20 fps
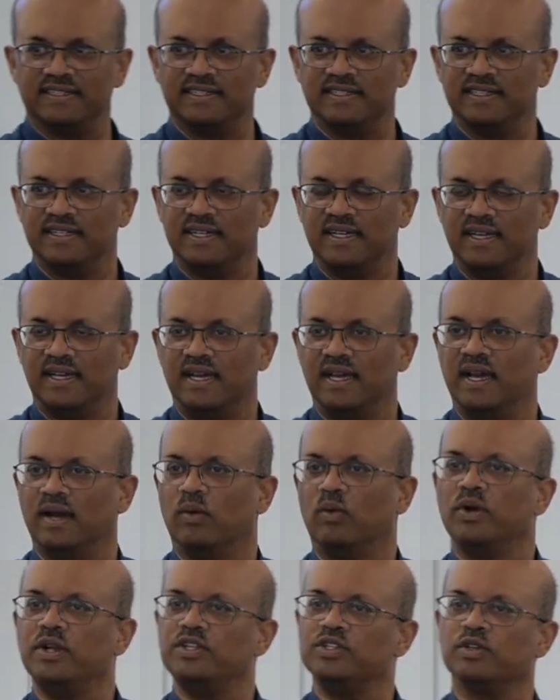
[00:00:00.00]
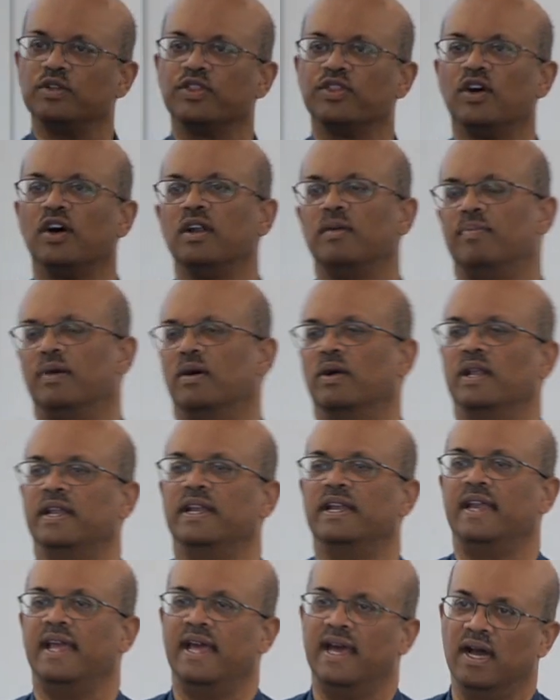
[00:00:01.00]
it. What is your thought
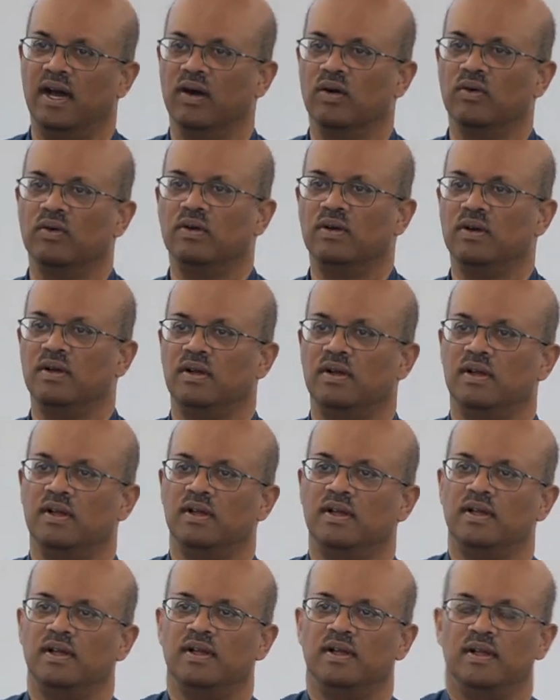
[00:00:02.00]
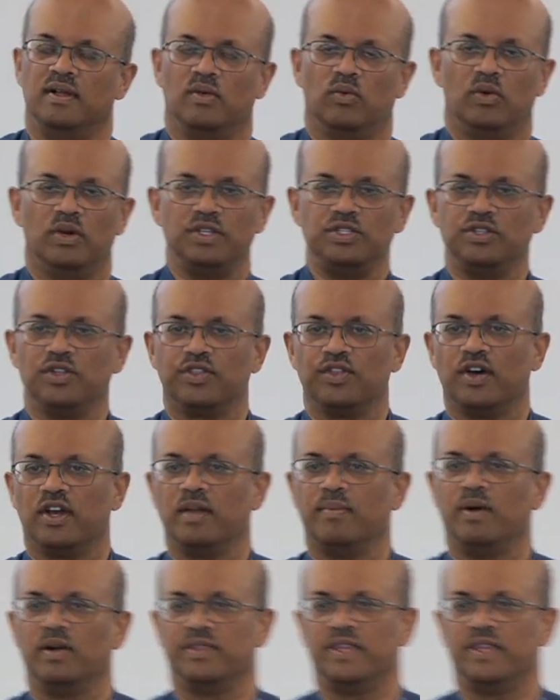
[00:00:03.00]
about it now? What is your thought